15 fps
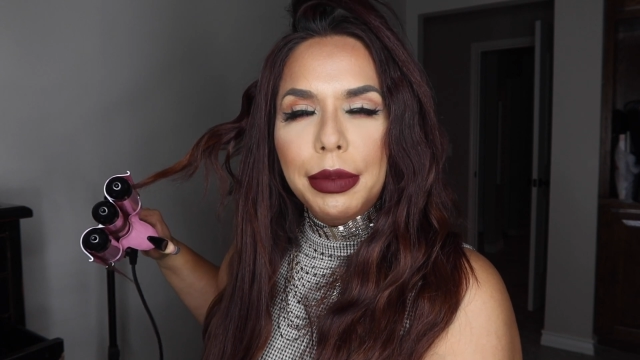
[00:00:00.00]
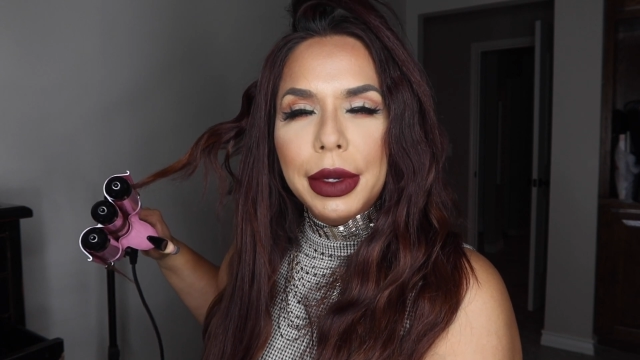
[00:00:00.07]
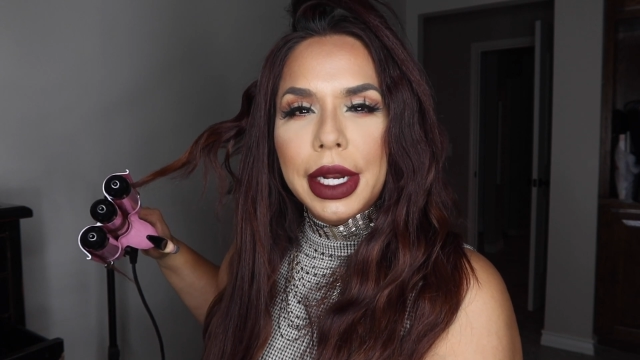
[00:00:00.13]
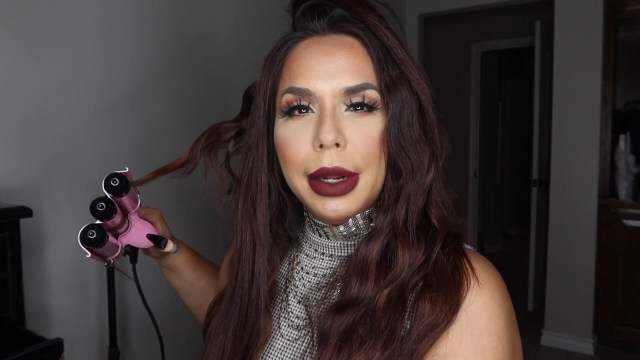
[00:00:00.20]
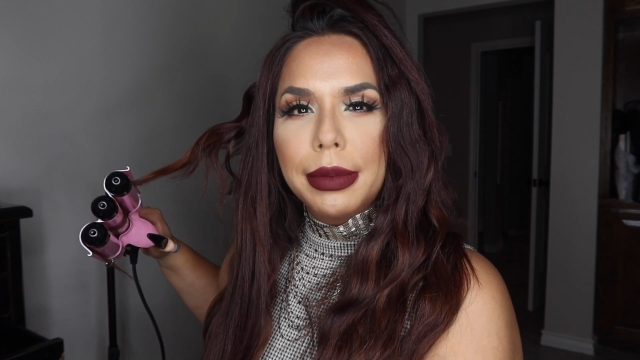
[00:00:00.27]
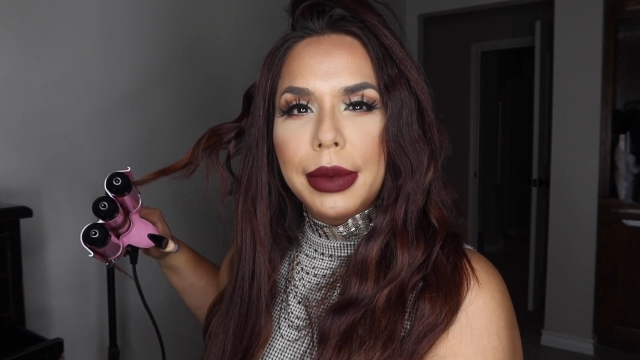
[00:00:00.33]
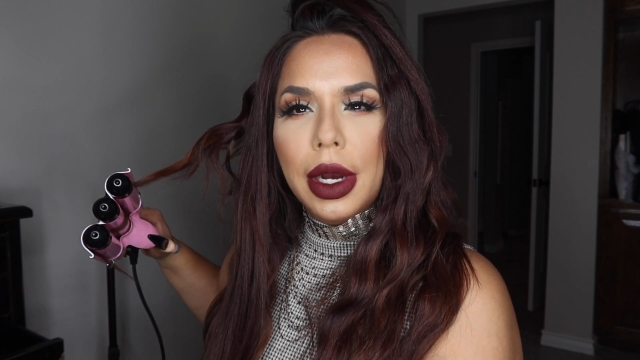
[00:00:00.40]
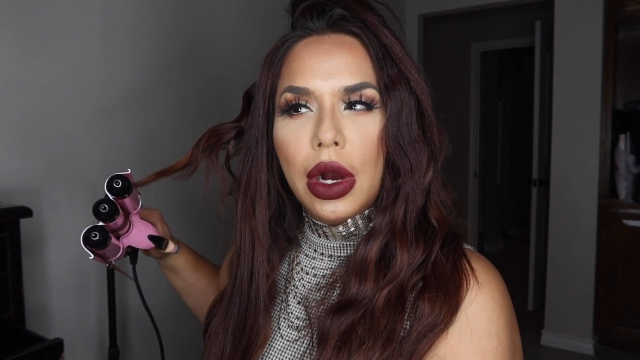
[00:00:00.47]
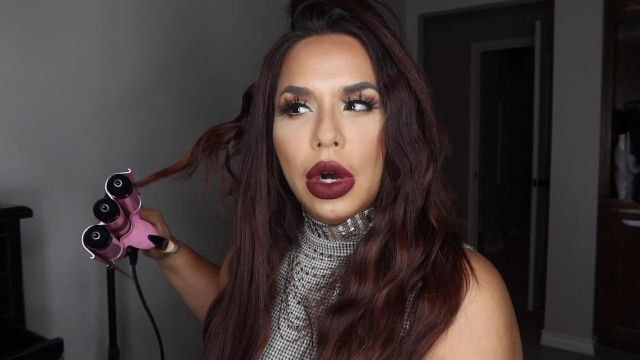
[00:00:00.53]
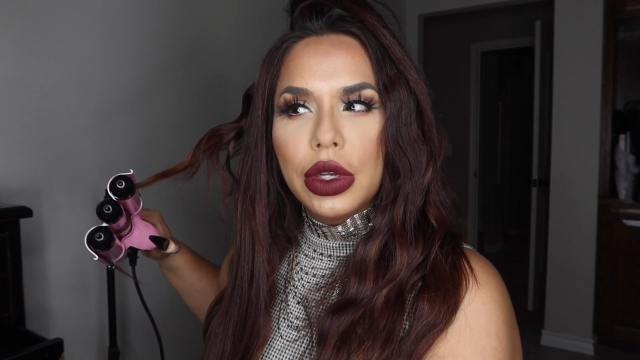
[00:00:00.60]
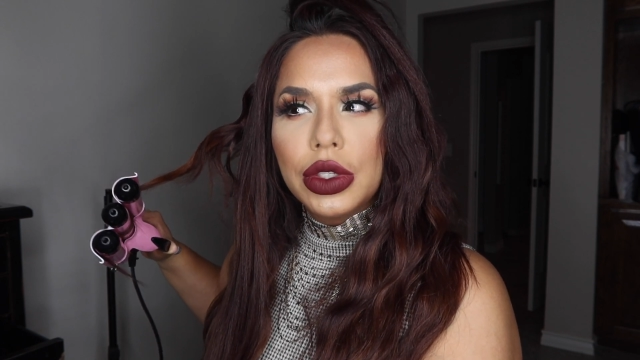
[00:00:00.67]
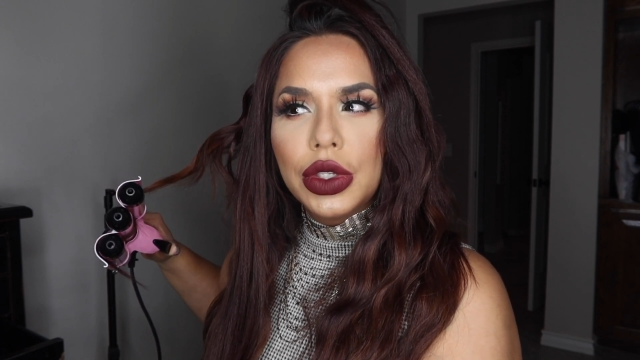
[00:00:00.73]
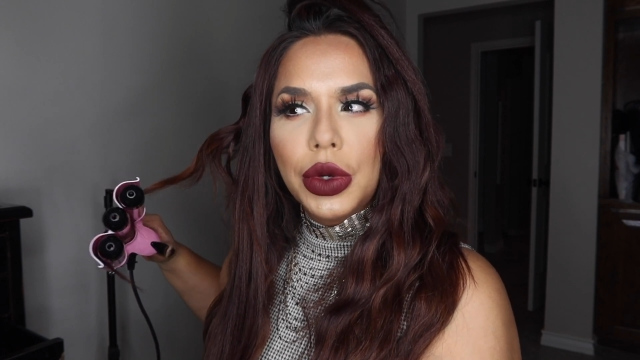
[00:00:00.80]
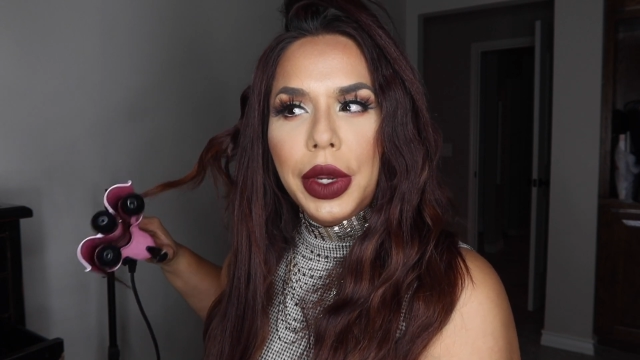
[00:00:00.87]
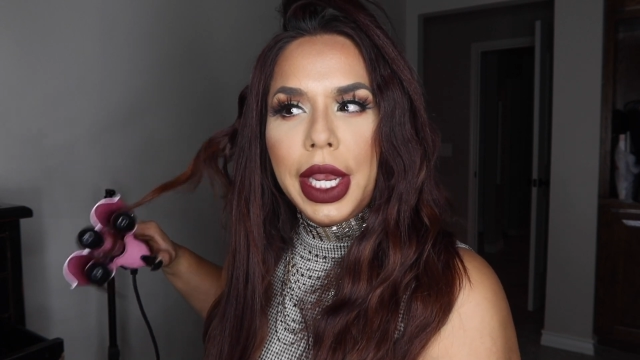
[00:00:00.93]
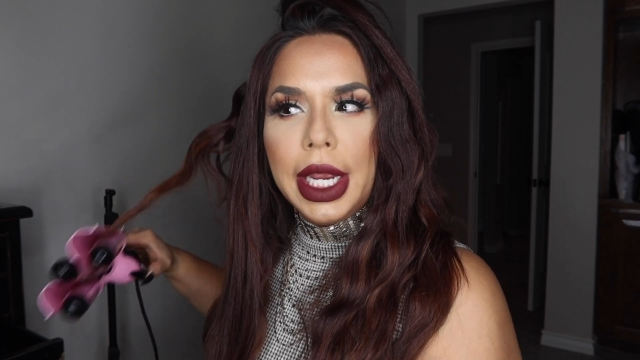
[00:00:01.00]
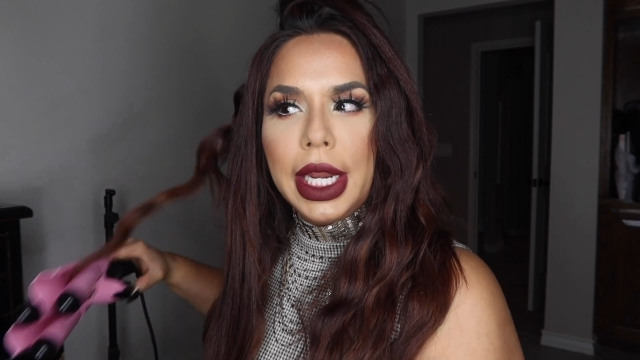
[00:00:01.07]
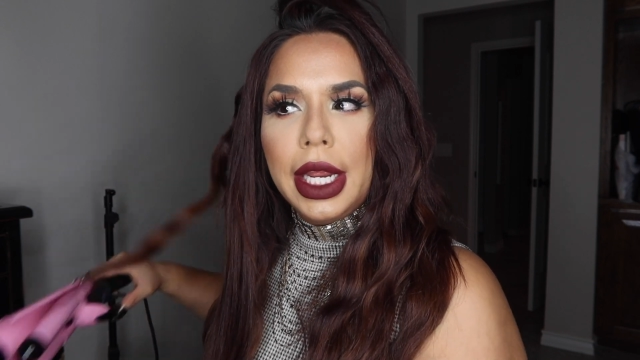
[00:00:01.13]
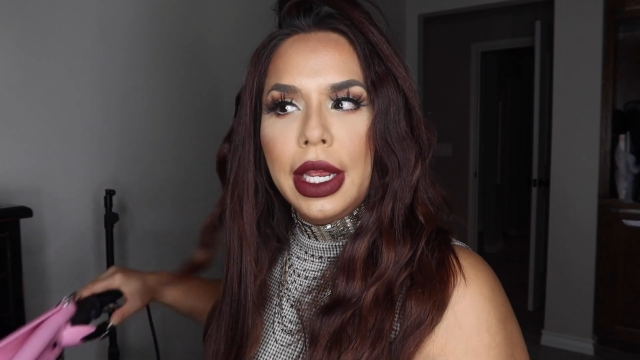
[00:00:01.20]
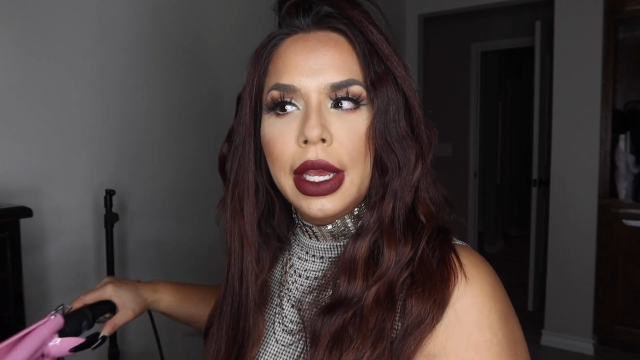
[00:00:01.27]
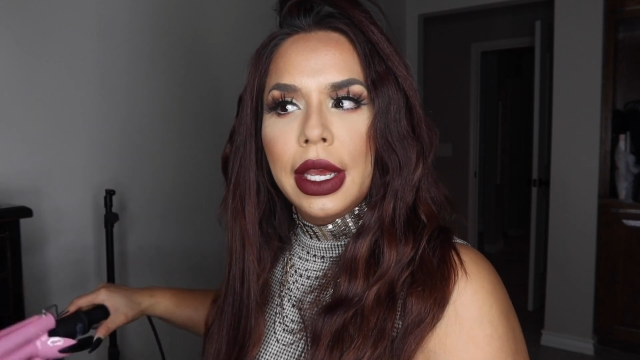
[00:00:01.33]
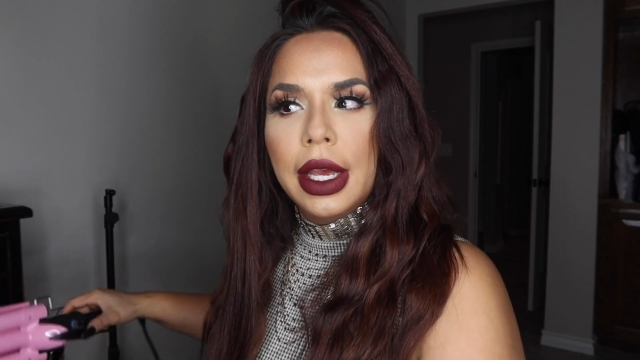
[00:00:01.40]
but I'm also
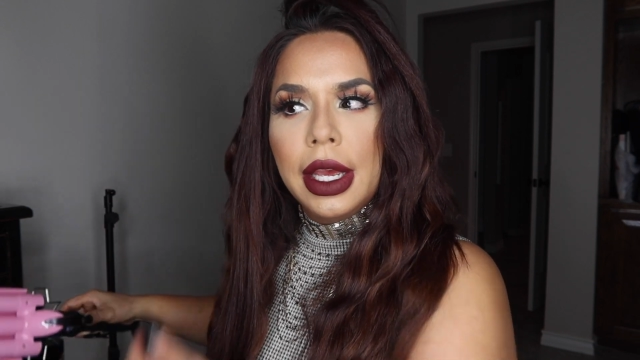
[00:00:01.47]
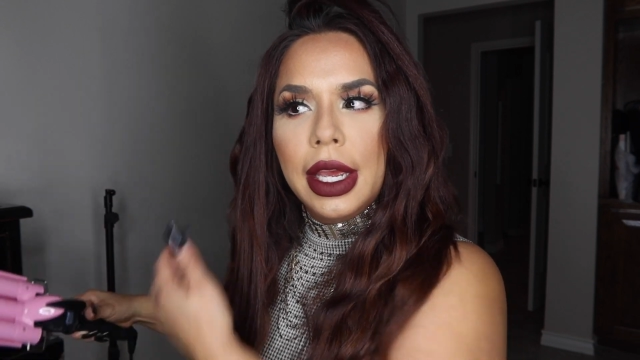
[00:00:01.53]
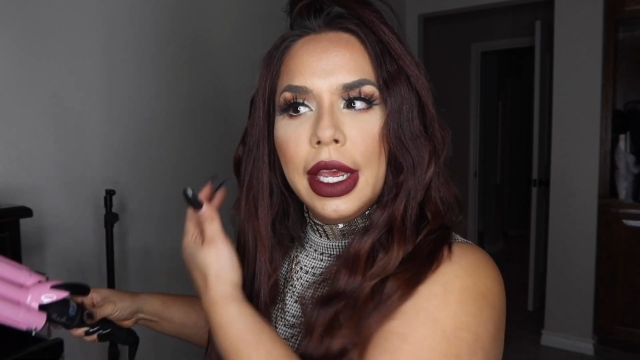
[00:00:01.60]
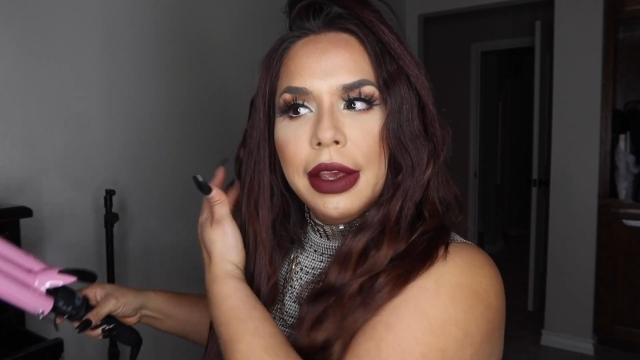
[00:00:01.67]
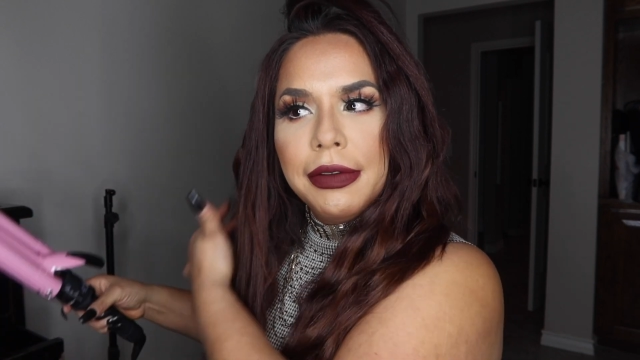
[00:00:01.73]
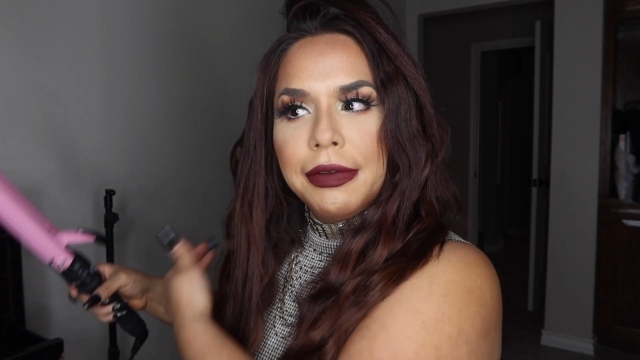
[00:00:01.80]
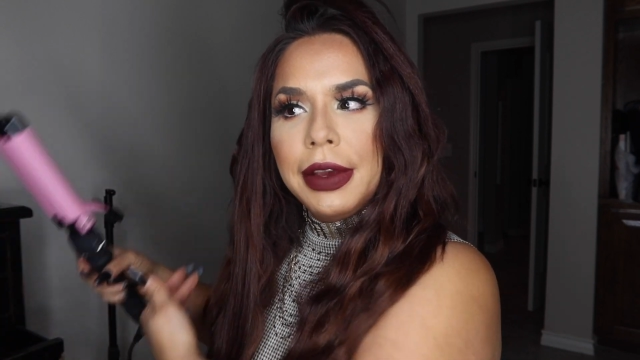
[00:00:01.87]
hating it.